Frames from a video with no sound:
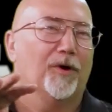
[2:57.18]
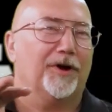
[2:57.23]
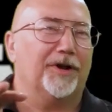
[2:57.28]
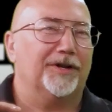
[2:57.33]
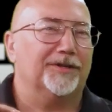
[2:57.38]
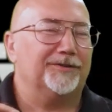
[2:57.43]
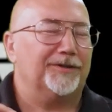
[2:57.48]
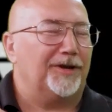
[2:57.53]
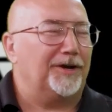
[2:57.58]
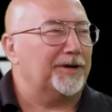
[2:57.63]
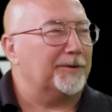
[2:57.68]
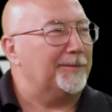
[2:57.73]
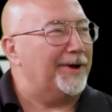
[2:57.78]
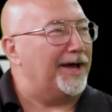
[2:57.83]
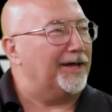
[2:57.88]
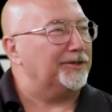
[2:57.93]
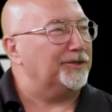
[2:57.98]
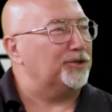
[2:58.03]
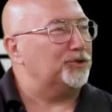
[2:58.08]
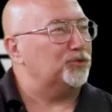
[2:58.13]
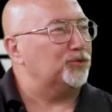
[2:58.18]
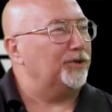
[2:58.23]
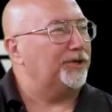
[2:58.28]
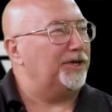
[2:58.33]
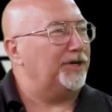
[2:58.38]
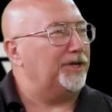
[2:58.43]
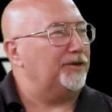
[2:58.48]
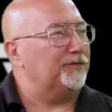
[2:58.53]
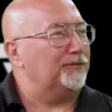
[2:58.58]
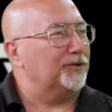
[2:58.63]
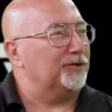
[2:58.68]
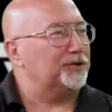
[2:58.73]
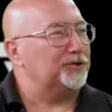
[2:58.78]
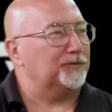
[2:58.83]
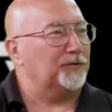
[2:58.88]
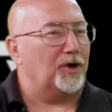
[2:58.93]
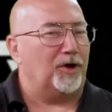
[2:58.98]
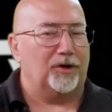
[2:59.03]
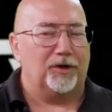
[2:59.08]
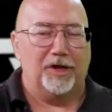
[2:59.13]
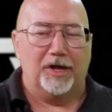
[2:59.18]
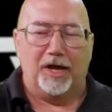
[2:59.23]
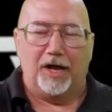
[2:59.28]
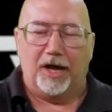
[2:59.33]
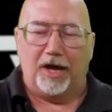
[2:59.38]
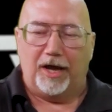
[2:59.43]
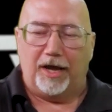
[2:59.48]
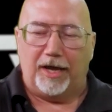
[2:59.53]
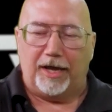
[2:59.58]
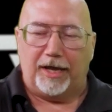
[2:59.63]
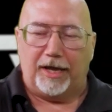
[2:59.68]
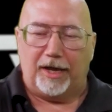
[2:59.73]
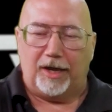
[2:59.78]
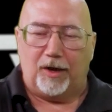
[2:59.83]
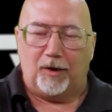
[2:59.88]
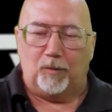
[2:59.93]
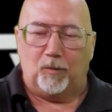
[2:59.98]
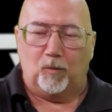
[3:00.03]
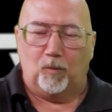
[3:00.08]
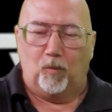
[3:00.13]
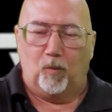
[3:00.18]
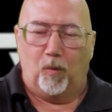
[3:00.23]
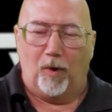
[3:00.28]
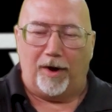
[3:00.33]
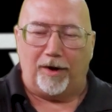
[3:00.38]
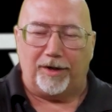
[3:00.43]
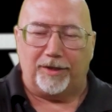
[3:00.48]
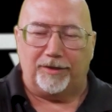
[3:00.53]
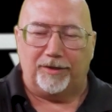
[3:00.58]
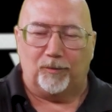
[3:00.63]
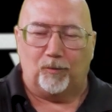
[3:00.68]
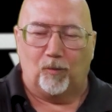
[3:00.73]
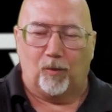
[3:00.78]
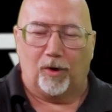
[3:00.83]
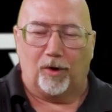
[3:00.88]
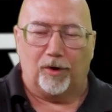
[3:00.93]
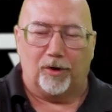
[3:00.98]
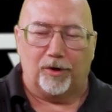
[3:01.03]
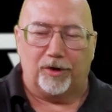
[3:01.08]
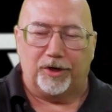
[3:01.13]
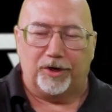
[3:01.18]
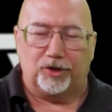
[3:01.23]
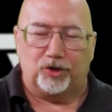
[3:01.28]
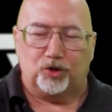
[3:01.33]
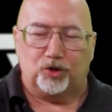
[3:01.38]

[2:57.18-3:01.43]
going to talk about the Trinity. First of all, mm. where did the word